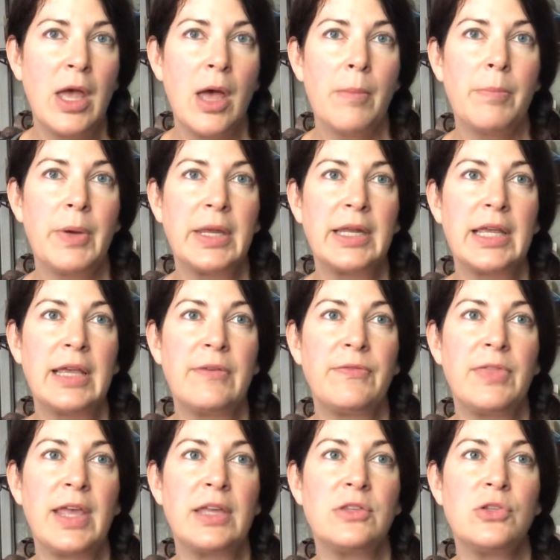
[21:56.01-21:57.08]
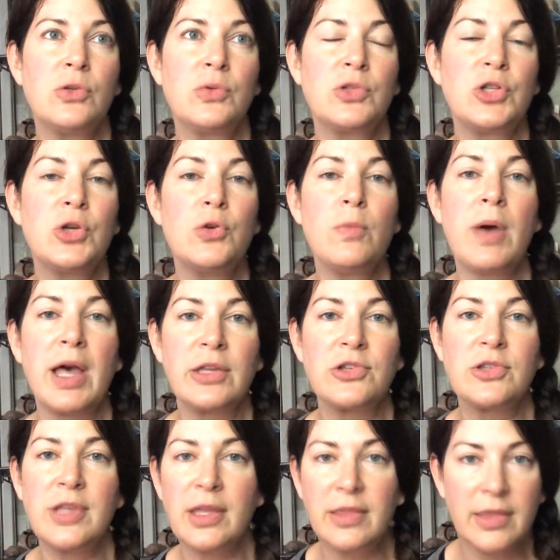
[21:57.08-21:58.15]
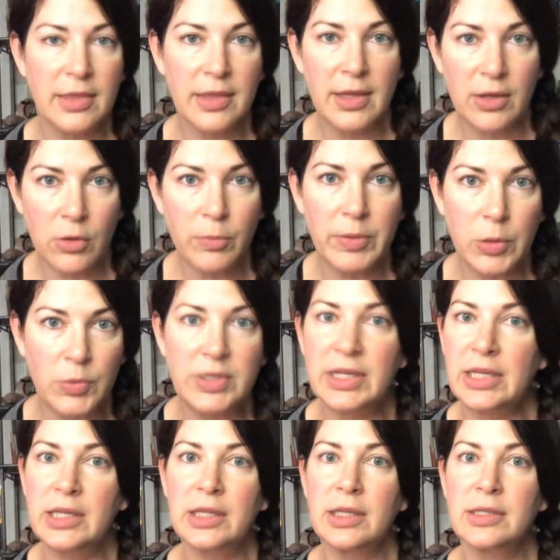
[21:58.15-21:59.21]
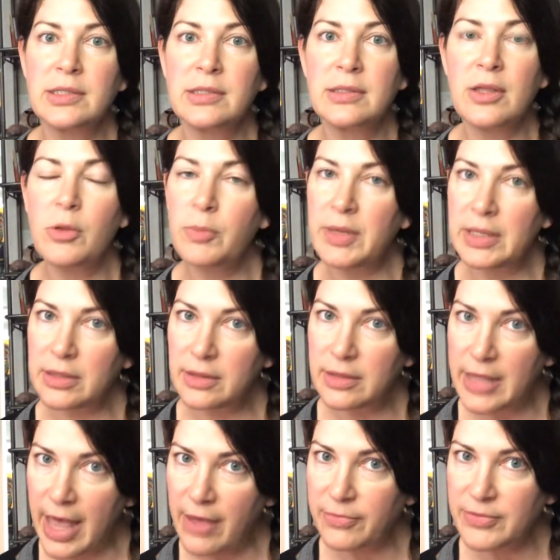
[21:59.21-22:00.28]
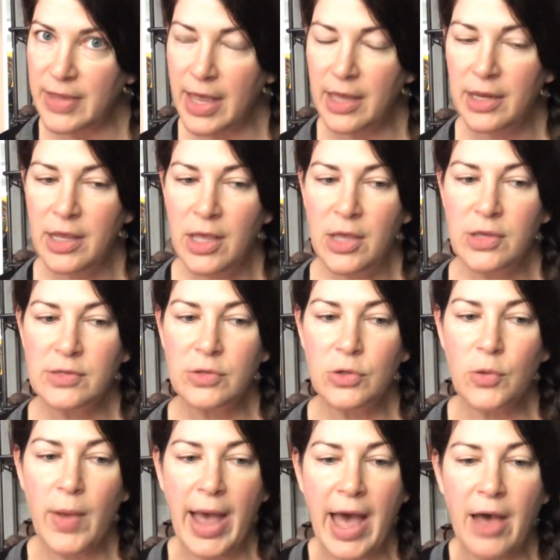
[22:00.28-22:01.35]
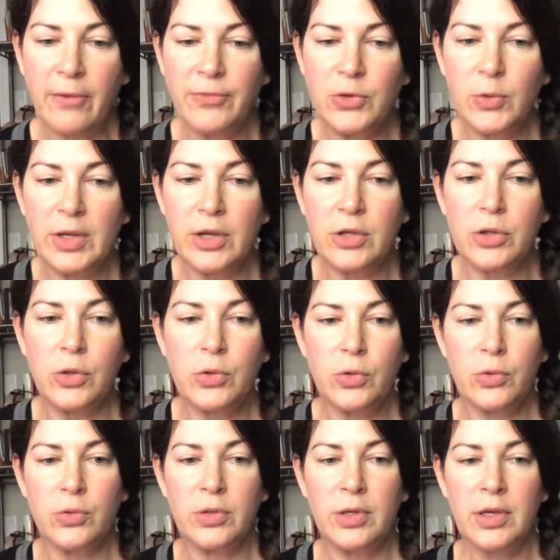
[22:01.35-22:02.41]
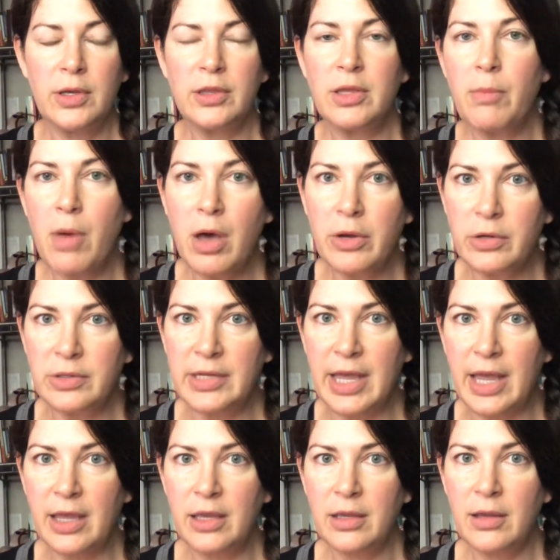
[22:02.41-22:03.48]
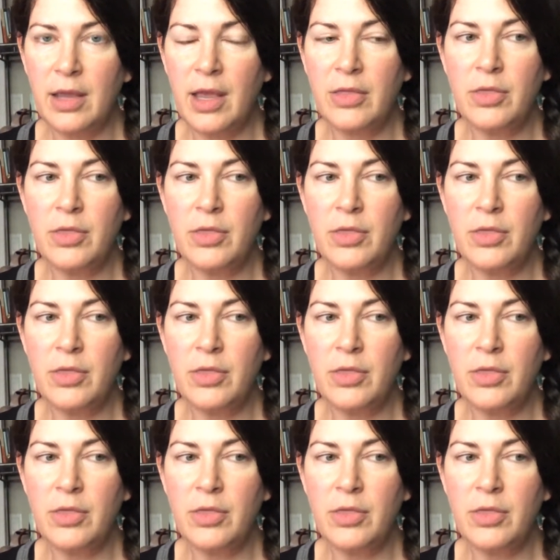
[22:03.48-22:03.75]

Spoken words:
but if they do too much, then it'll be ridiculous. They'll be laughed at. So you have to include the modern day and the